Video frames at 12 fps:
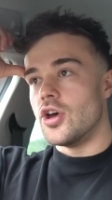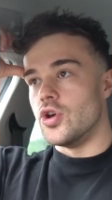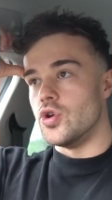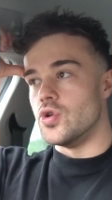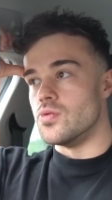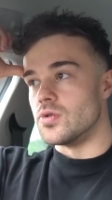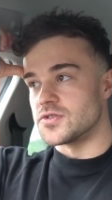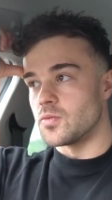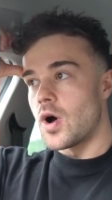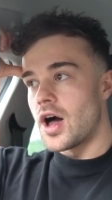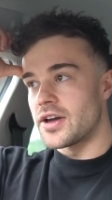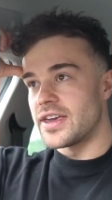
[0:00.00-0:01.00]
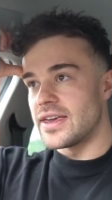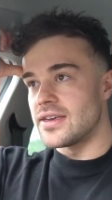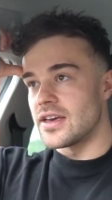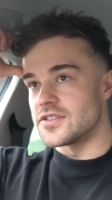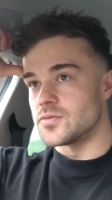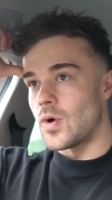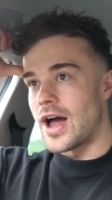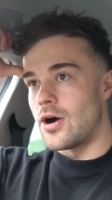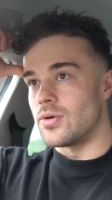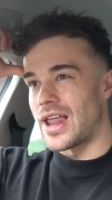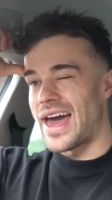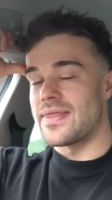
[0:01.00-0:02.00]
who was working as
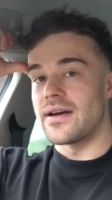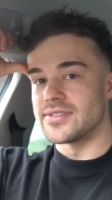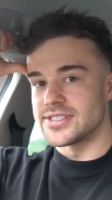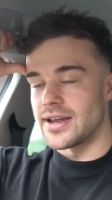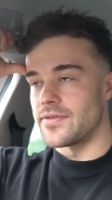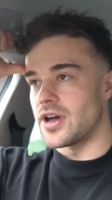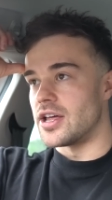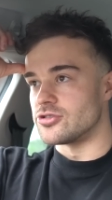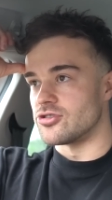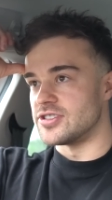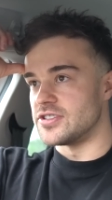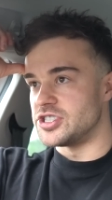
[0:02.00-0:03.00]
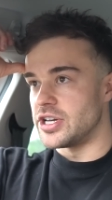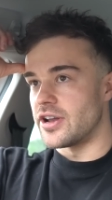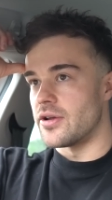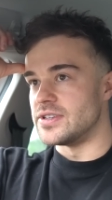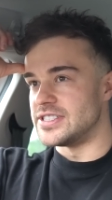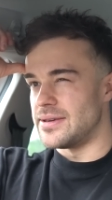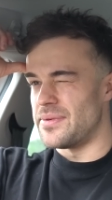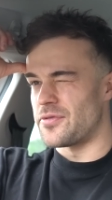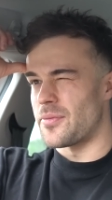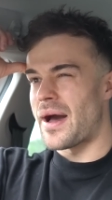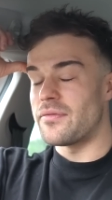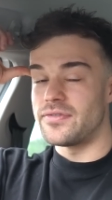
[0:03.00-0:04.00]
well, like at the other side of the country, so she could only see me
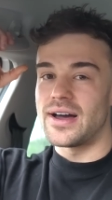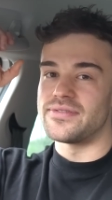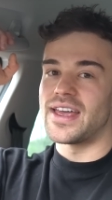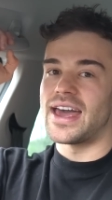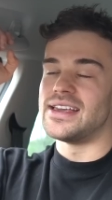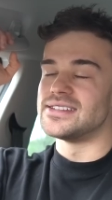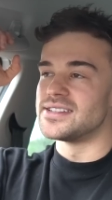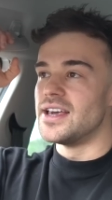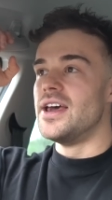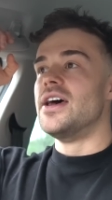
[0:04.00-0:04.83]
for about five days.